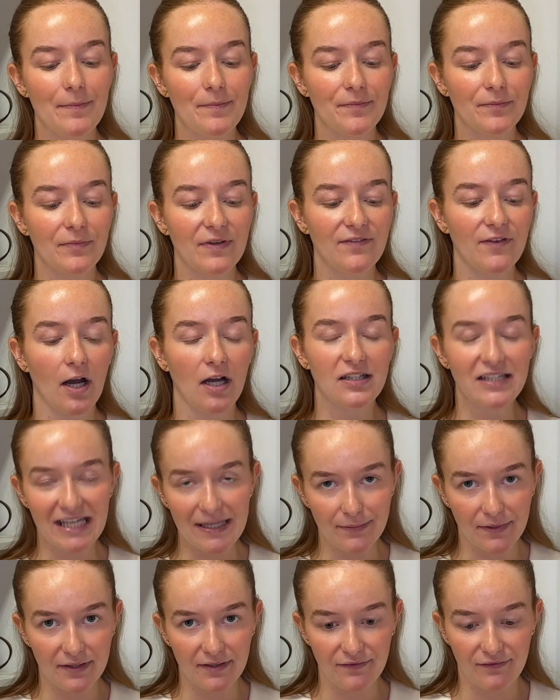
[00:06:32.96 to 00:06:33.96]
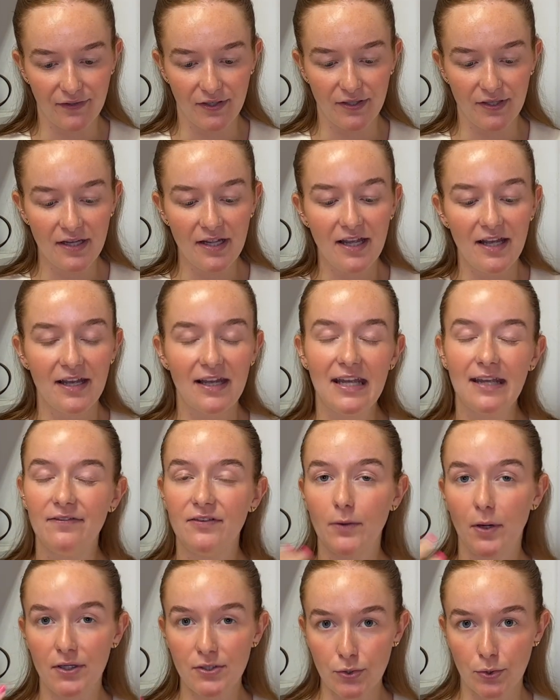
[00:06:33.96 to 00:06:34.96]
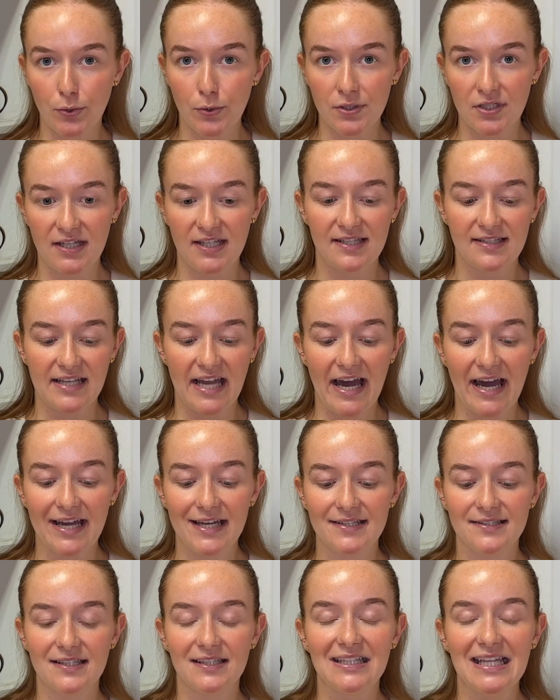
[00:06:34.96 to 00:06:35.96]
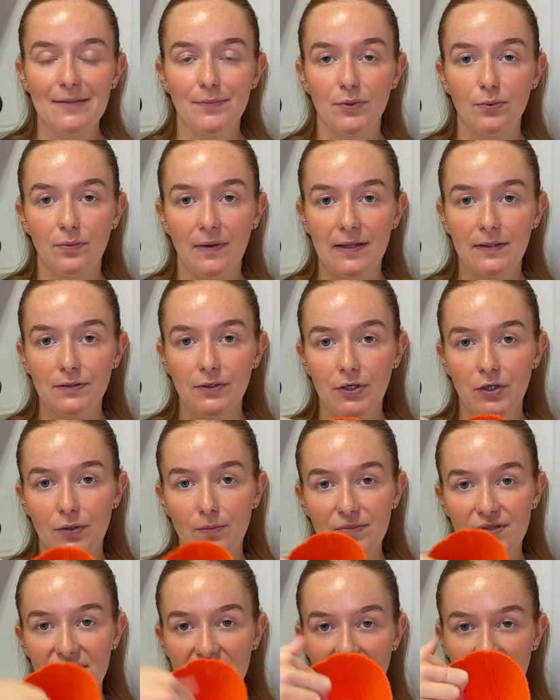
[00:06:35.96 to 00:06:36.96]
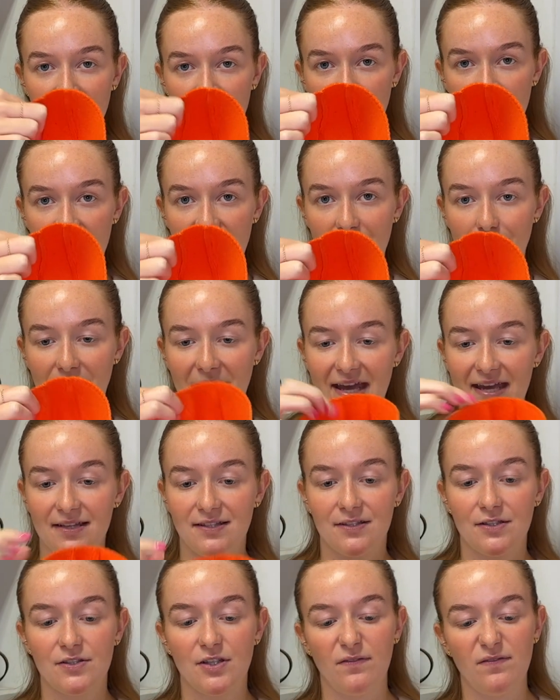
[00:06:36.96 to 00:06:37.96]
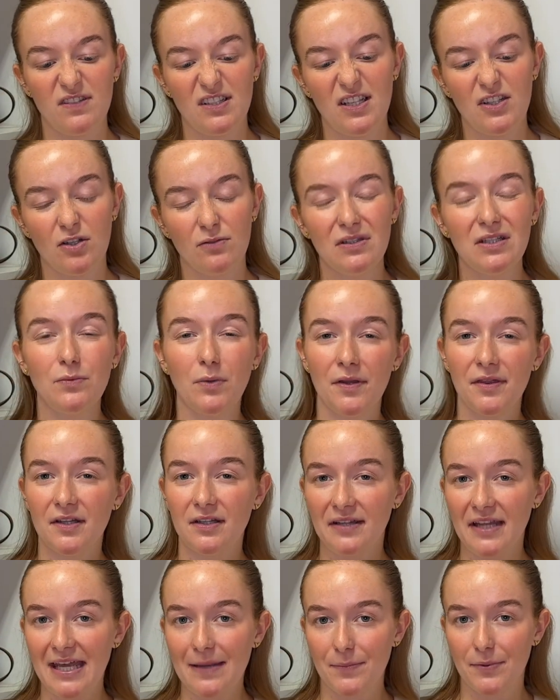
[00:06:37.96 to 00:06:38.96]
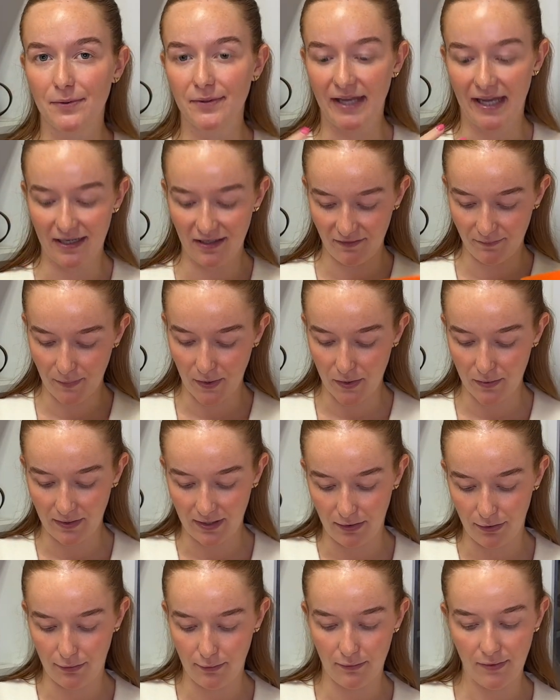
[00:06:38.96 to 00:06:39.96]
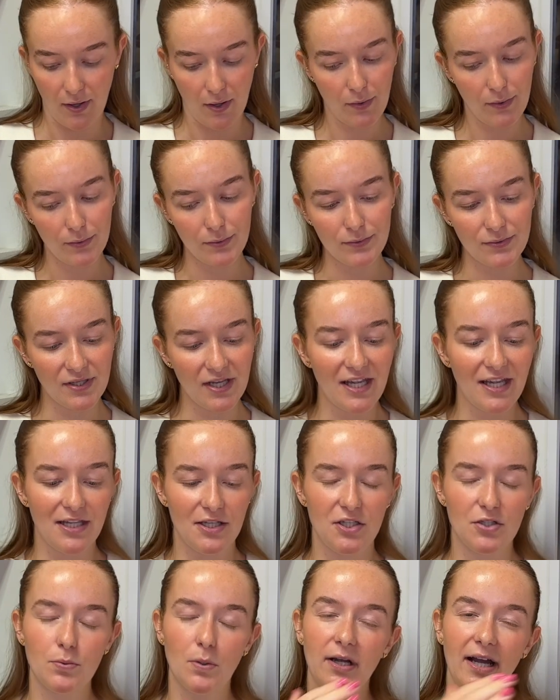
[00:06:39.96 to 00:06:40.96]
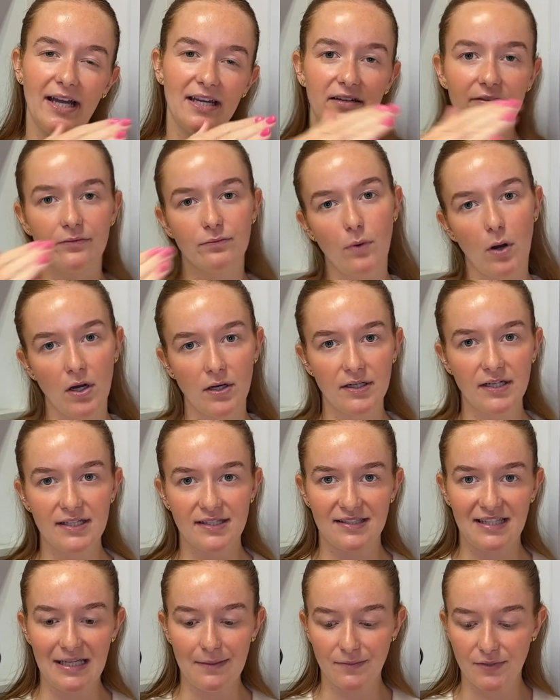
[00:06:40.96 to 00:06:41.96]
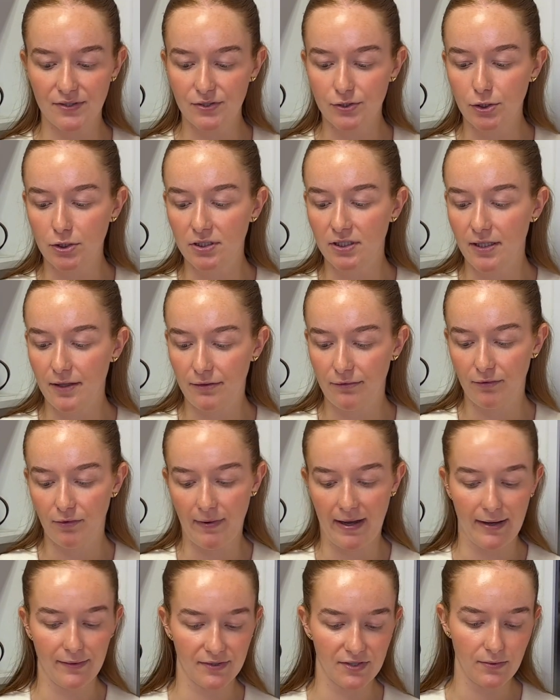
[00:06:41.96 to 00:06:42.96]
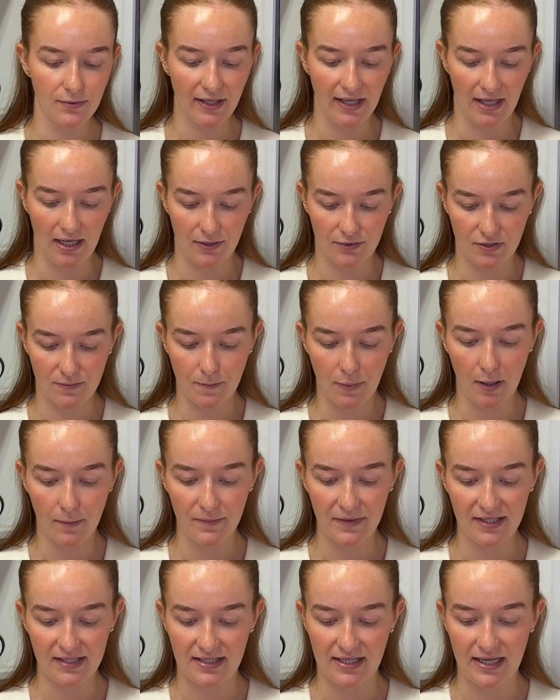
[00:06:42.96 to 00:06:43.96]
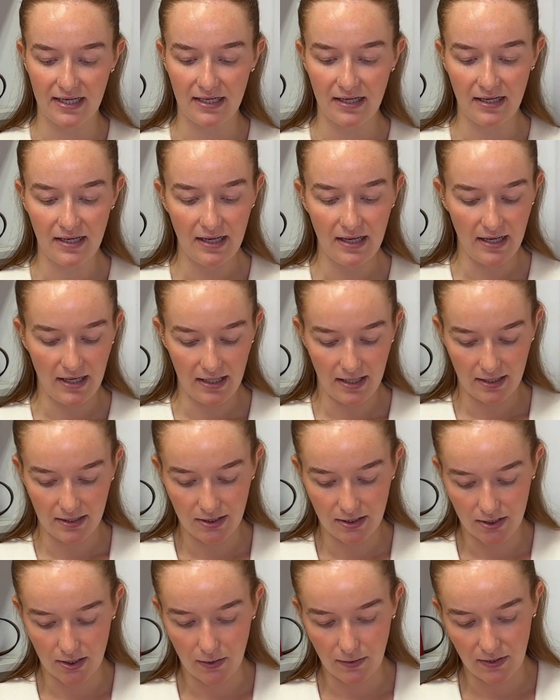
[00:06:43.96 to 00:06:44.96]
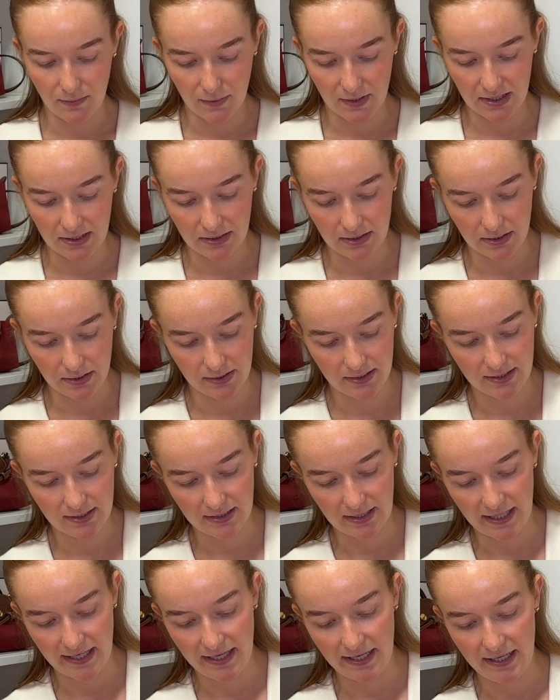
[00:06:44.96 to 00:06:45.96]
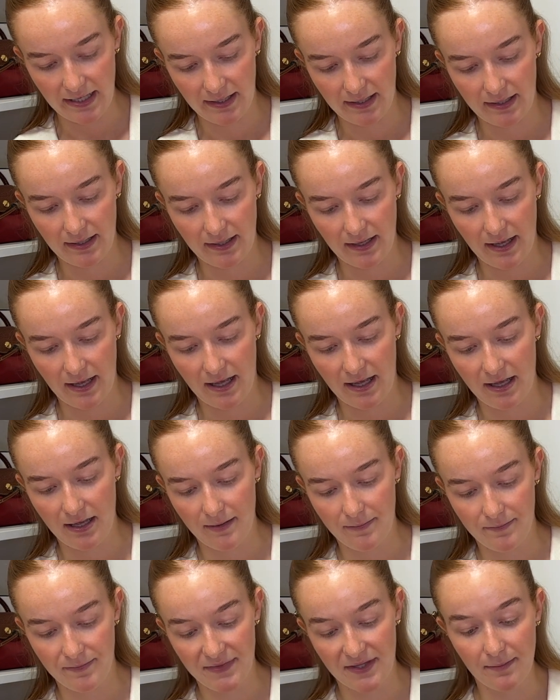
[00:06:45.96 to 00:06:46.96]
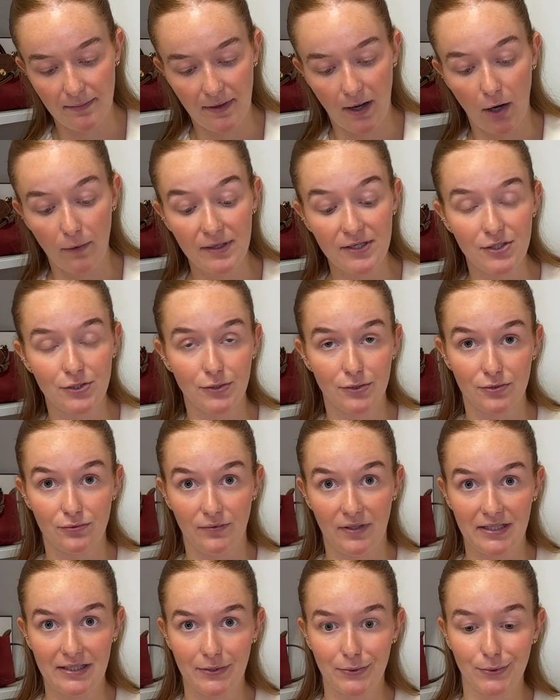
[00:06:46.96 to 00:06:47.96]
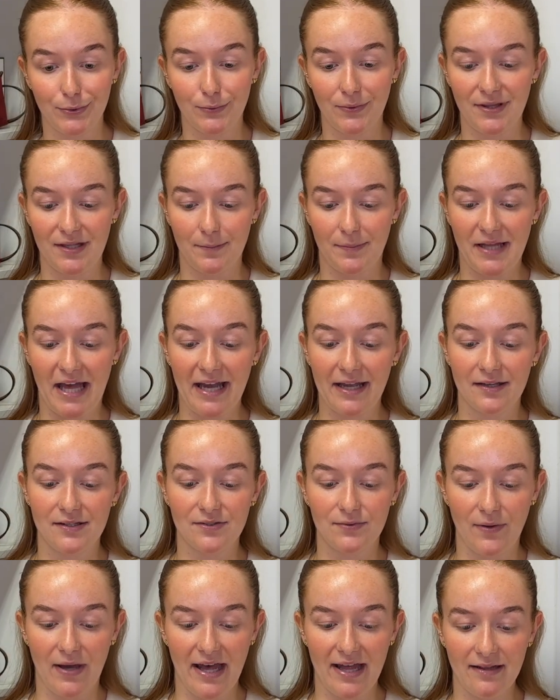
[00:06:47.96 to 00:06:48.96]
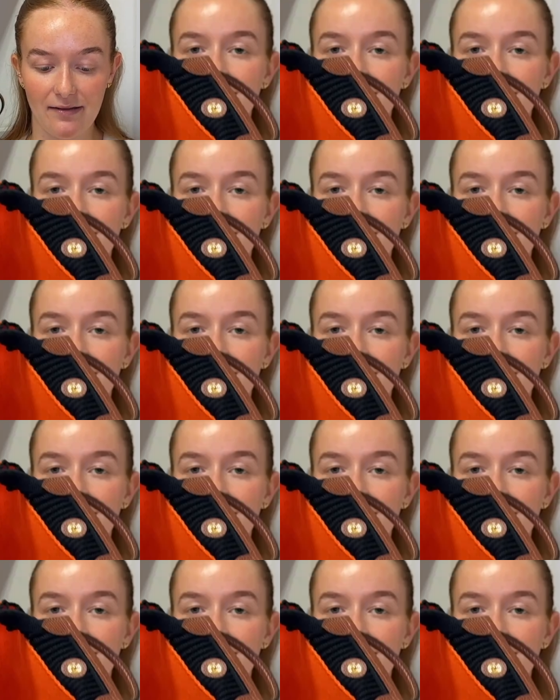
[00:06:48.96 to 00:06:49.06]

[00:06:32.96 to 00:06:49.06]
We've got a label on the front. If you are to order this size, the label will come stitched into the base, because obviously you don't really want the label kind of poking through the holes. You just want kind of one seamless colour throughout. So again, I'll just pop this in, show you what it looks like. The orange looks really cool with the black as well.